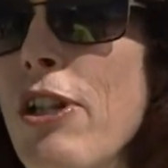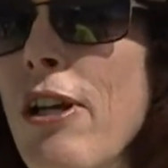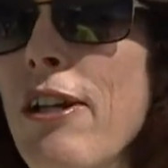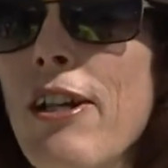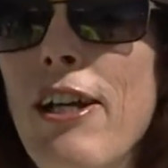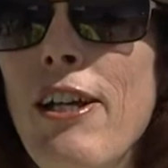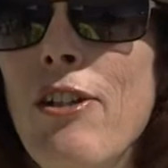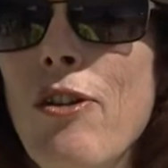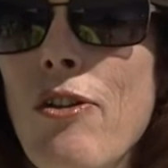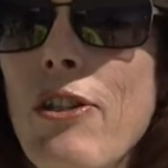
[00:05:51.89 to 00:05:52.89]
Uh,
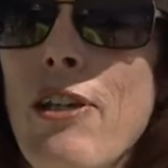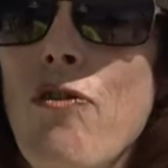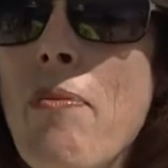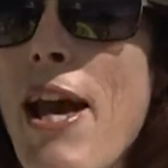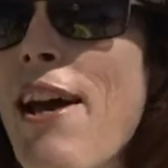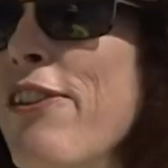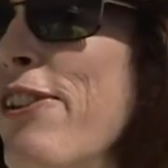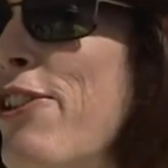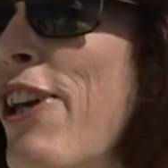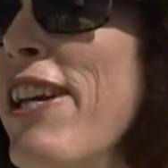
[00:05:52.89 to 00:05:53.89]
give math
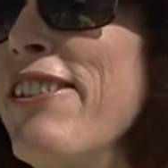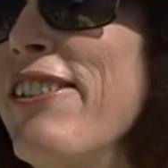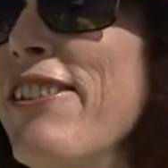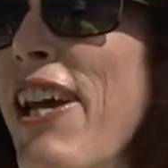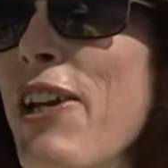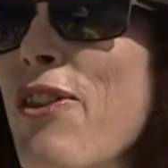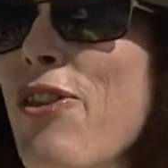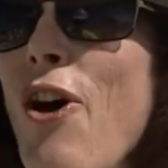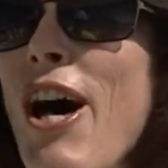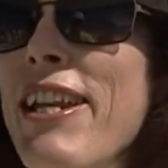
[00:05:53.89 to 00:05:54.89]
and science a second
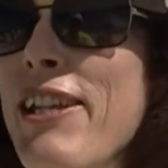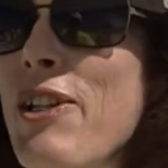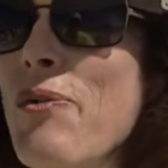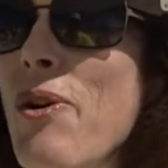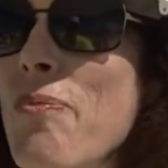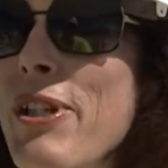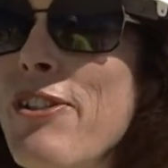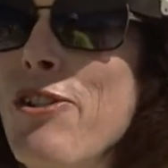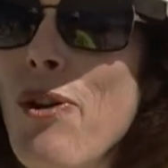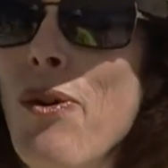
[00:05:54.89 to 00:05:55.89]
thought and it won't be
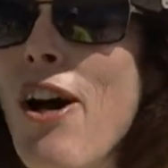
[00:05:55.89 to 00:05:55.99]
so